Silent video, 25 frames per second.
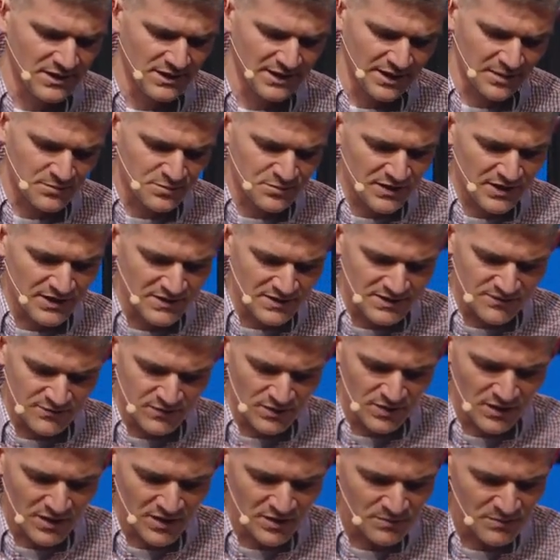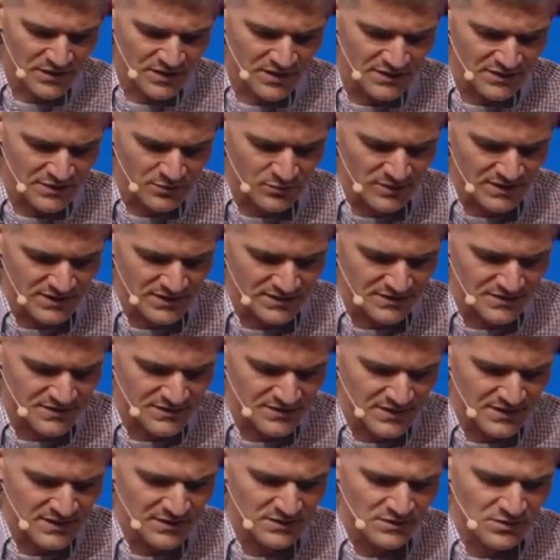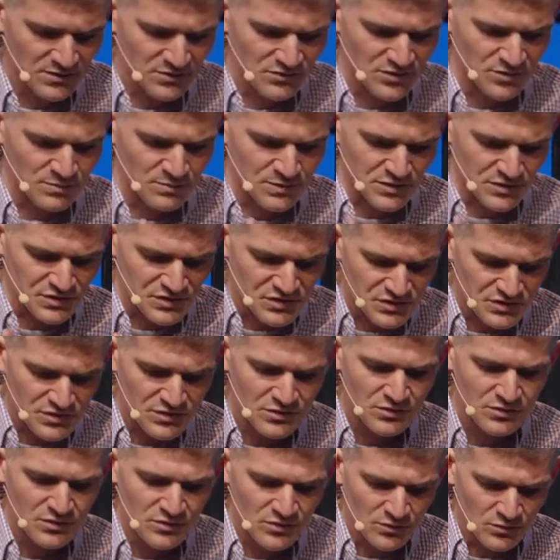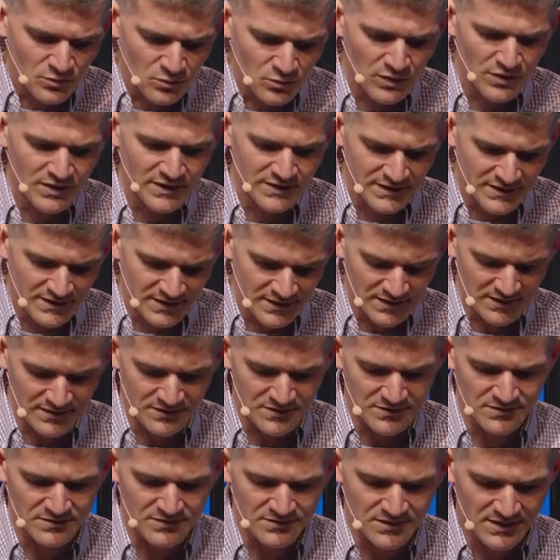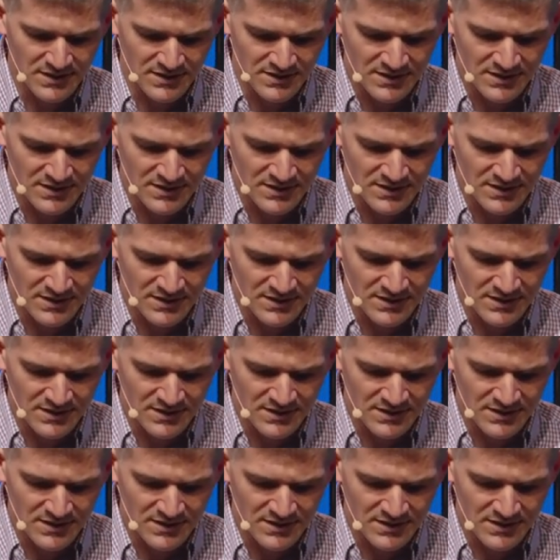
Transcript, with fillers: And I pray that if we are married, that we continue to pursue one another.